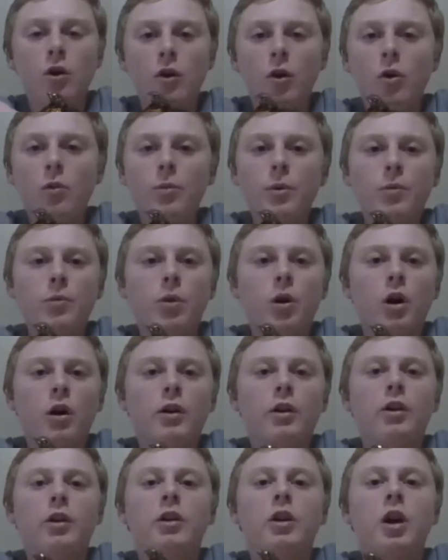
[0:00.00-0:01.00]
open
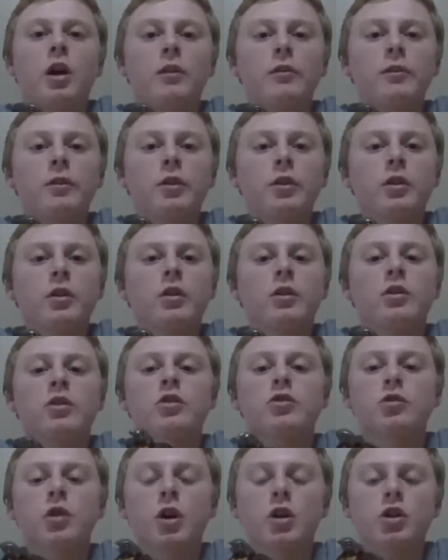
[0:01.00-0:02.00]
water, cover,
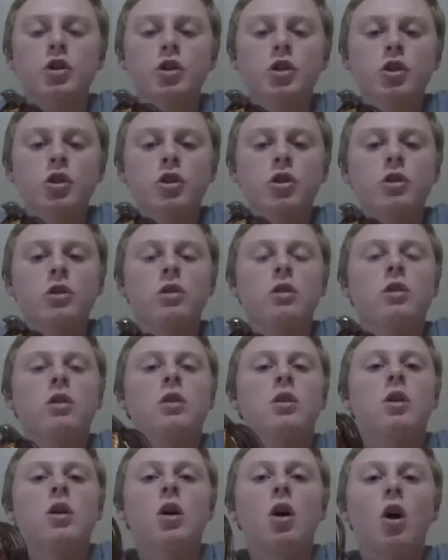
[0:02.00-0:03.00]
structure,
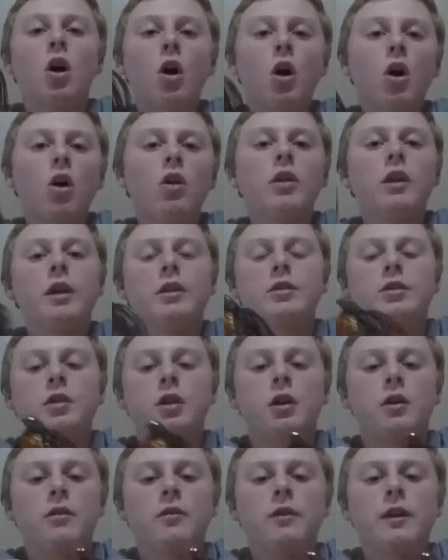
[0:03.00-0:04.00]
all that
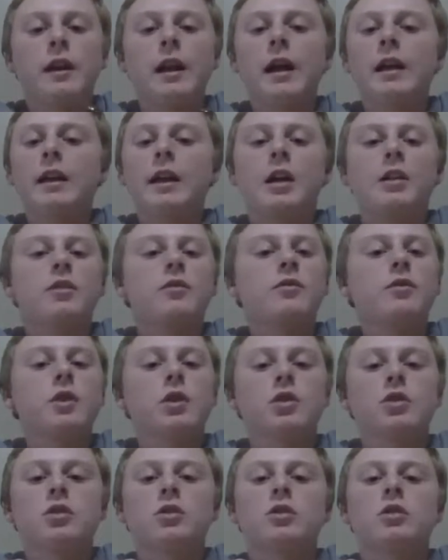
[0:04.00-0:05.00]
stuff, and I catch
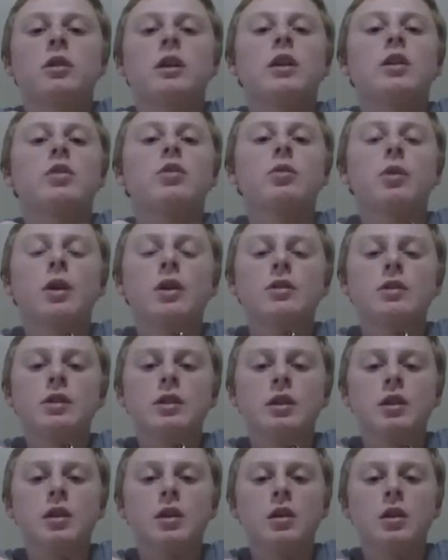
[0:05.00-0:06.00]
fish like
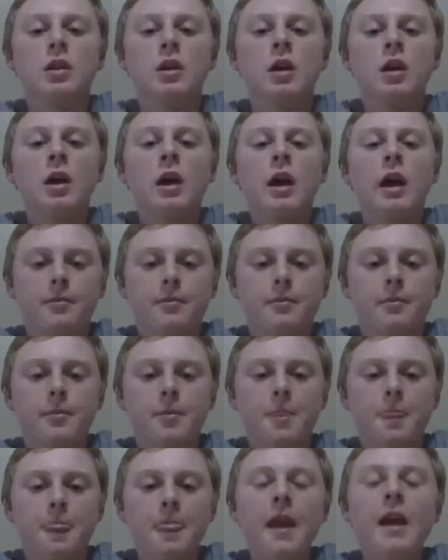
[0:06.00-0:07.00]
crazy.
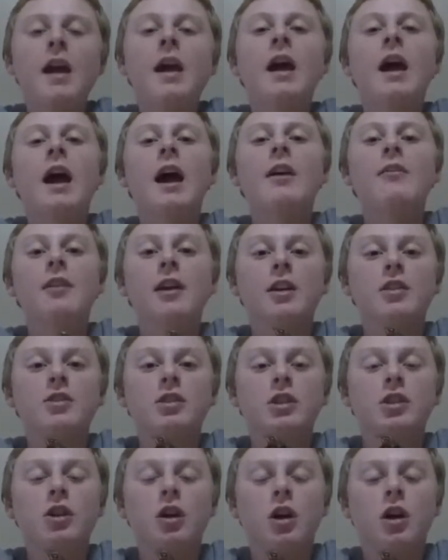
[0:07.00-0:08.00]
I've
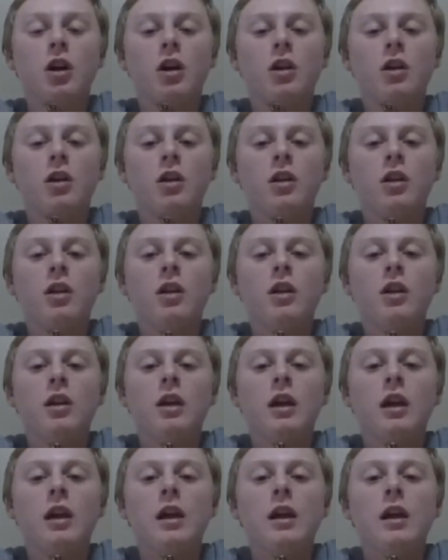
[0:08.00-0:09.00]
actually caught
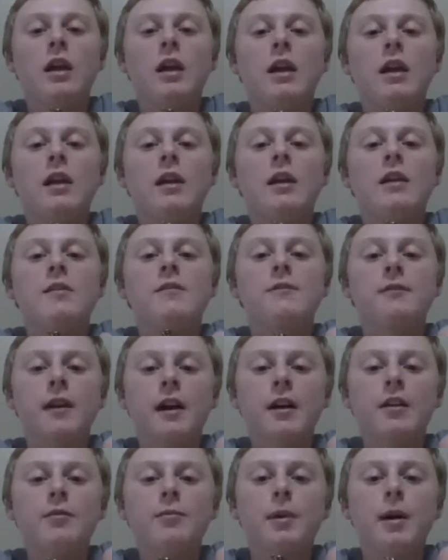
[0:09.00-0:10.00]
a
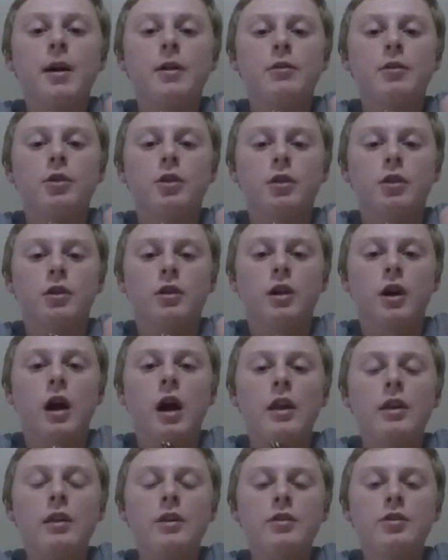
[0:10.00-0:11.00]
5-pounder
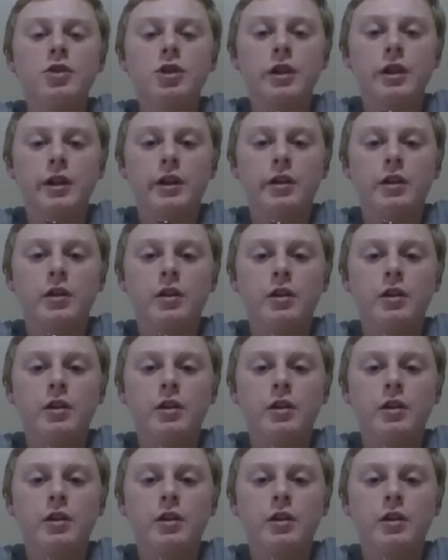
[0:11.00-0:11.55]
on this jig